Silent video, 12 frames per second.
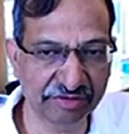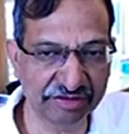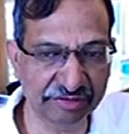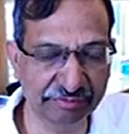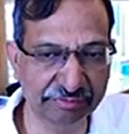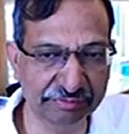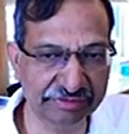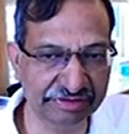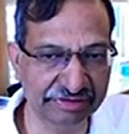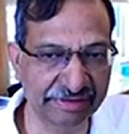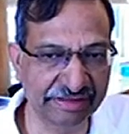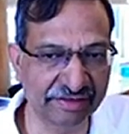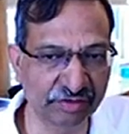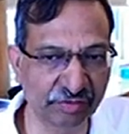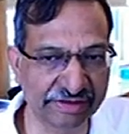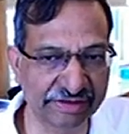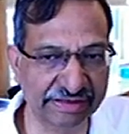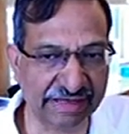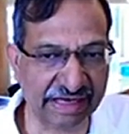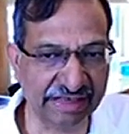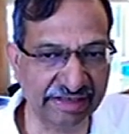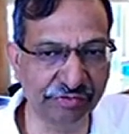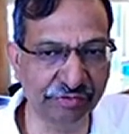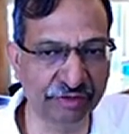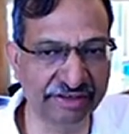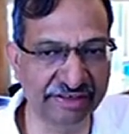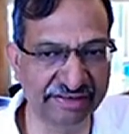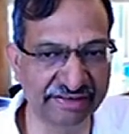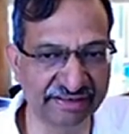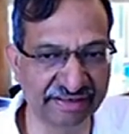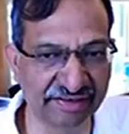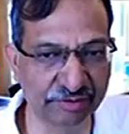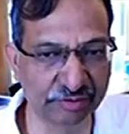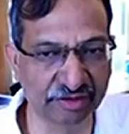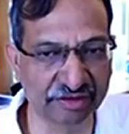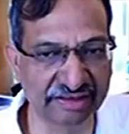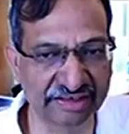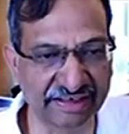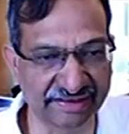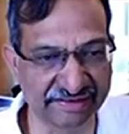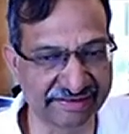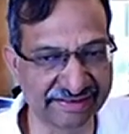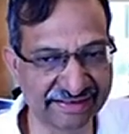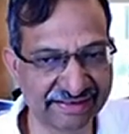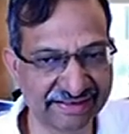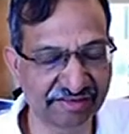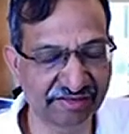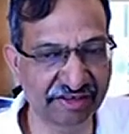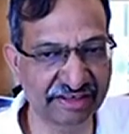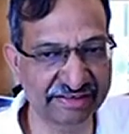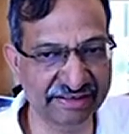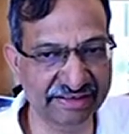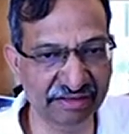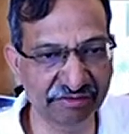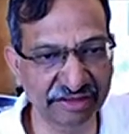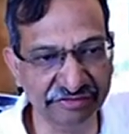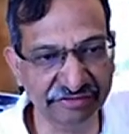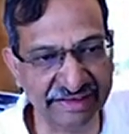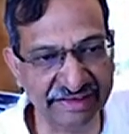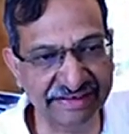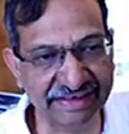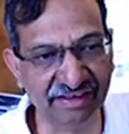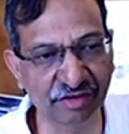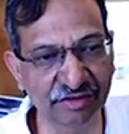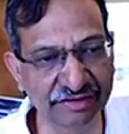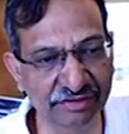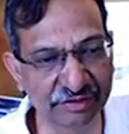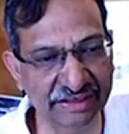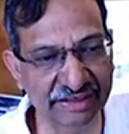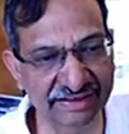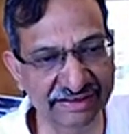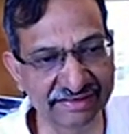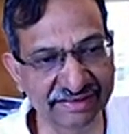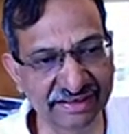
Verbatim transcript: which is similar to what iPhone did in 2008, where they converged five technologies together.